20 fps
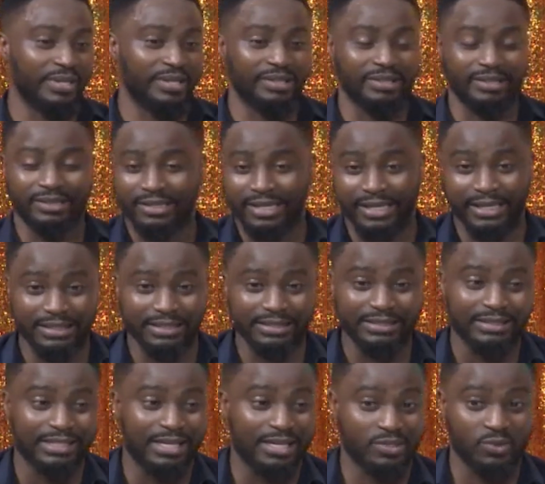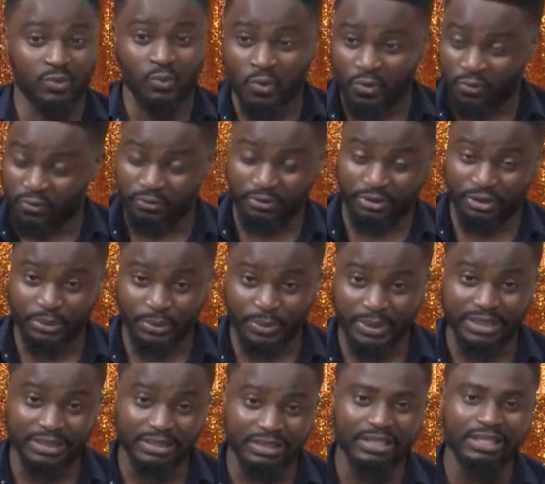or anything that is worth
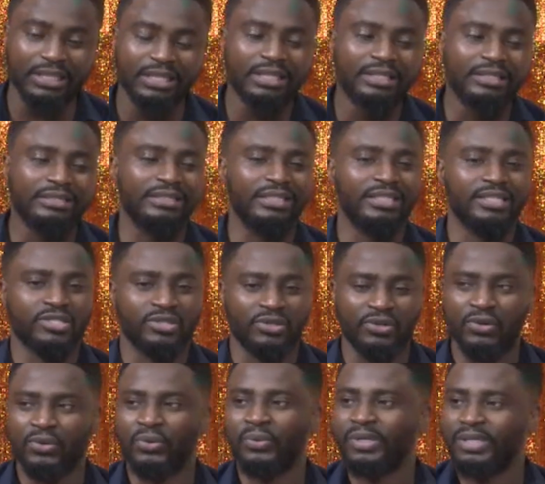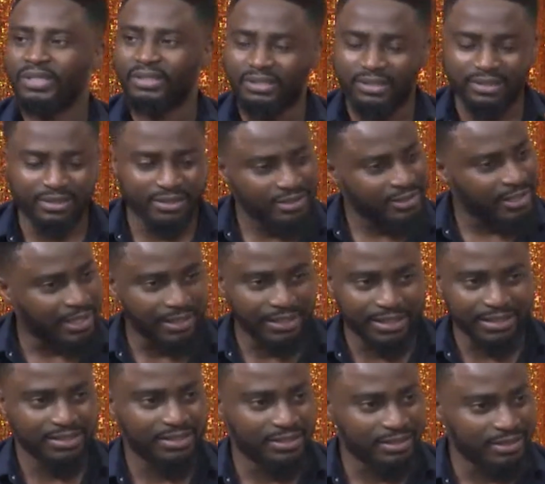doing is always
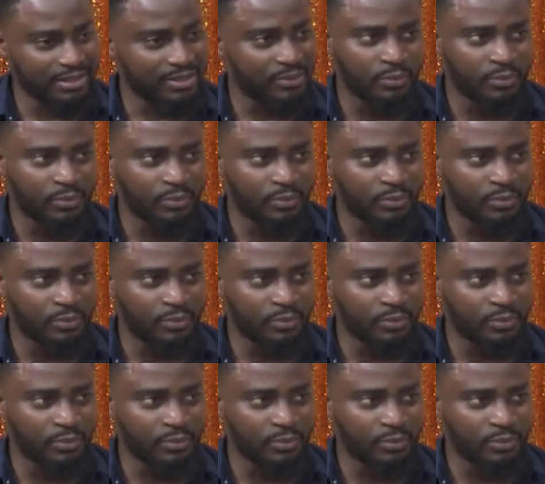challenging.